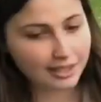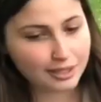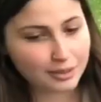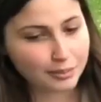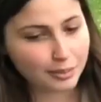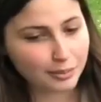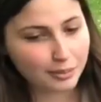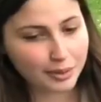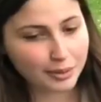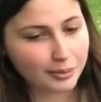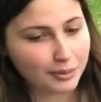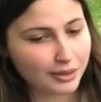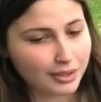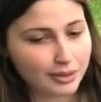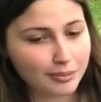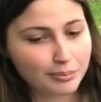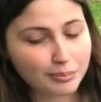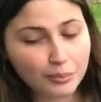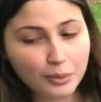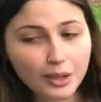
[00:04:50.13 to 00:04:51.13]
that's probably
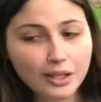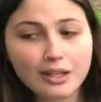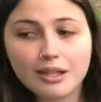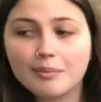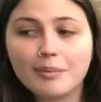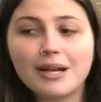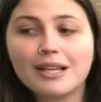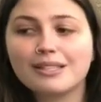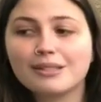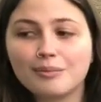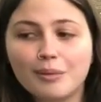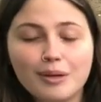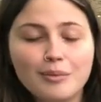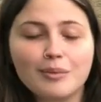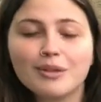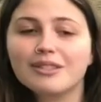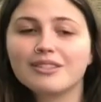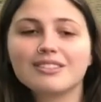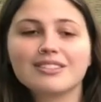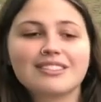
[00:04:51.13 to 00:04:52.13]
one of the best
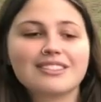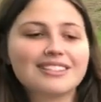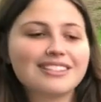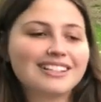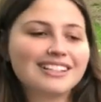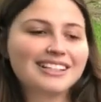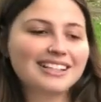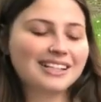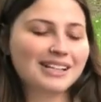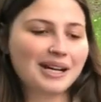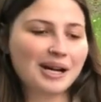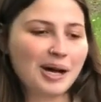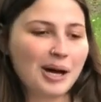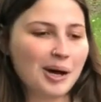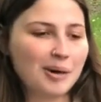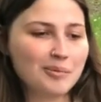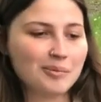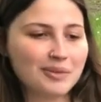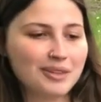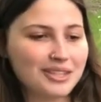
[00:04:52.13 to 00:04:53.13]
moments.
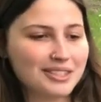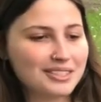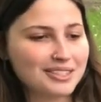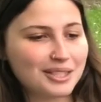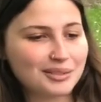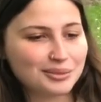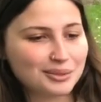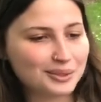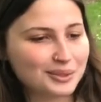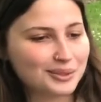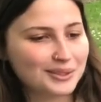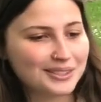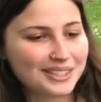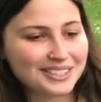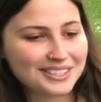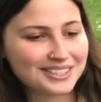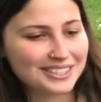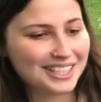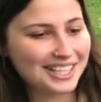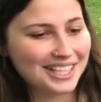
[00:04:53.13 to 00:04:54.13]
There's
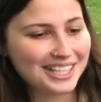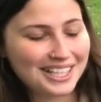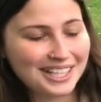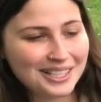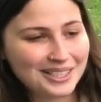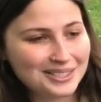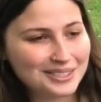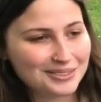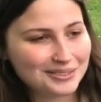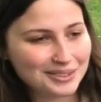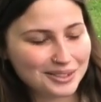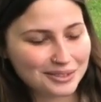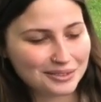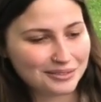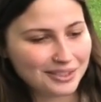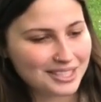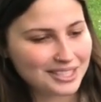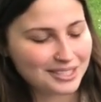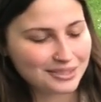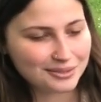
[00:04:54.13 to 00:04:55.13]
loads of good
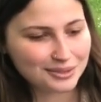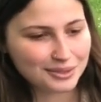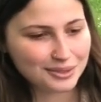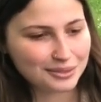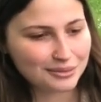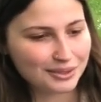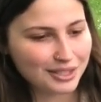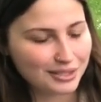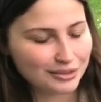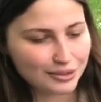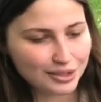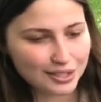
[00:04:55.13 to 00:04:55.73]
festivals. Red